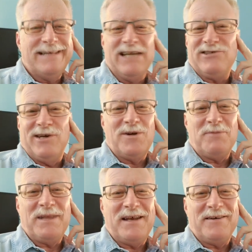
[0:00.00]
Actually, it
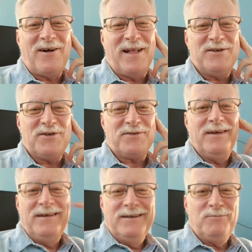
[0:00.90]
wasn't a plan at all. I just
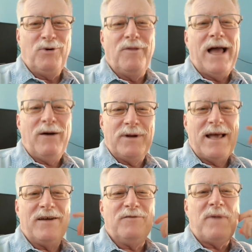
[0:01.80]
pulled that one
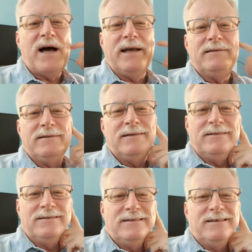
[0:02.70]
out of my
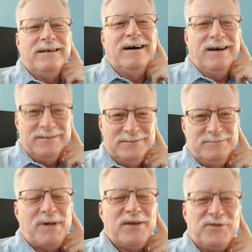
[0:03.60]

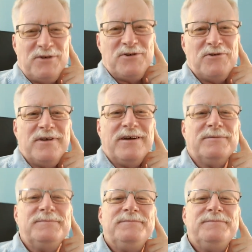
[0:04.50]
posterior there.